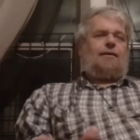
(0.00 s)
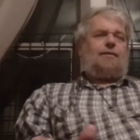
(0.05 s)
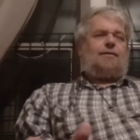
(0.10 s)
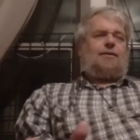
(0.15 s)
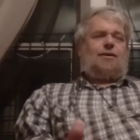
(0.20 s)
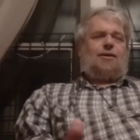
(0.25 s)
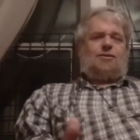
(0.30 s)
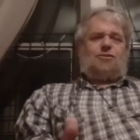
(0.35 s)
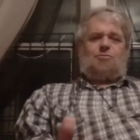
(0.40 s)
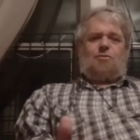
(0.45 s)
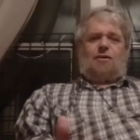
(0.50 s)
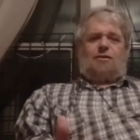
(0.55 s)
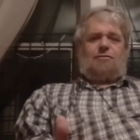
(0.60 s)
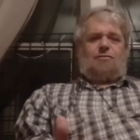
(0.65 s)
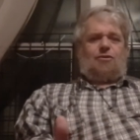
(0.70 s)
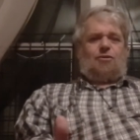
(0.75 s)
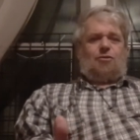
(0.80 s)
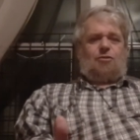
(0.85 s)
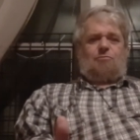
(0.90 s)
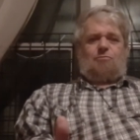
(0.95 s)
Because
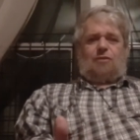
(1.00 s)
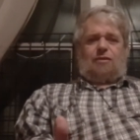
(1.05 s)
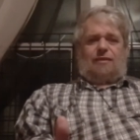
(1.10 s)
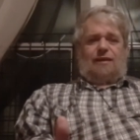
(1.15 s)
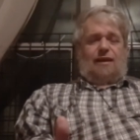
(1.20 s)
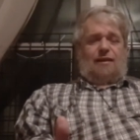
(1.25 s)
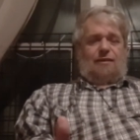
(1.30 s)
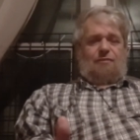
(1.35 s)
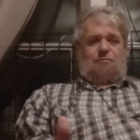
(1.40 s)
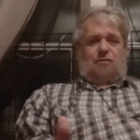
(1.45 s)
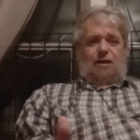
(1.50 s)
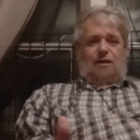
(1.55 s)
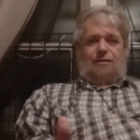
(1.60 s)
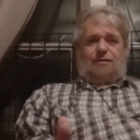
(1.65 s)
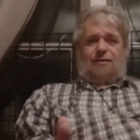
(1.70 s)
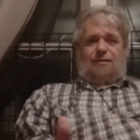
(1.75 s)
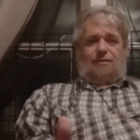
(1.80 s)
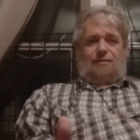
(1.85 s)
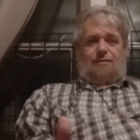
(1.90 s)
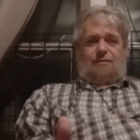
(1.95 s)
what good would that have done?